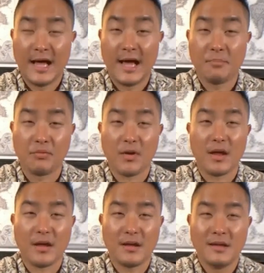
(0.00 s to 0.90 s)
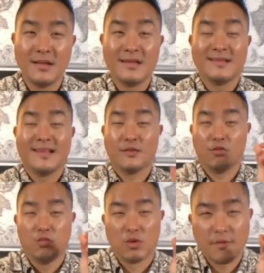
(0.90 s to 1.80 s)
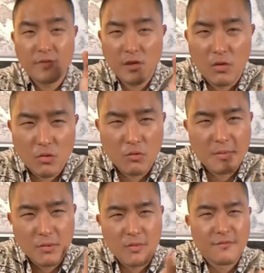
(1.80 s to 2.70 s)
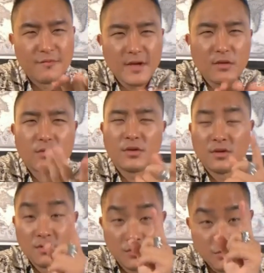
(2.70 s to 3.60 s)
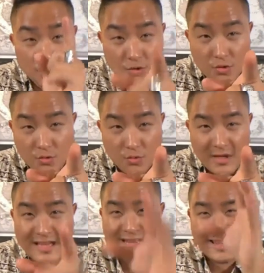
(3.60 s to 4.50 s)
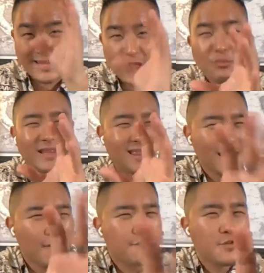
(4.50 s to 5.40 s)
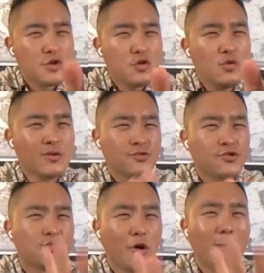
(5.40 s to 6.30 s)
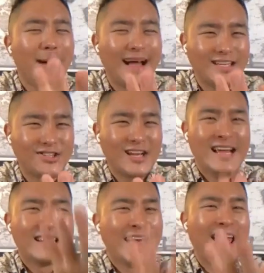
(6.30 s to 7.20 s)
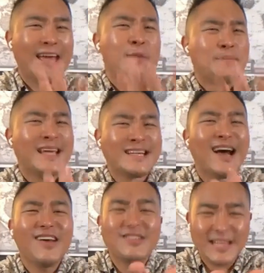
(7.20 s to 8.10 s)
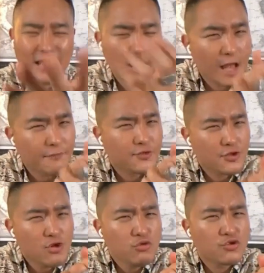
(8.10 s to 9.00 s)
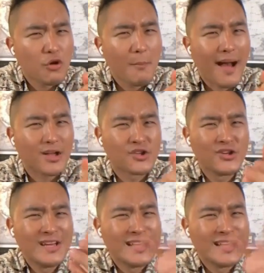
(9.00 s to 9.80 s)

I pray that the word of the Lord will be revealed to you, that he would love you so much, that because he loves you so much,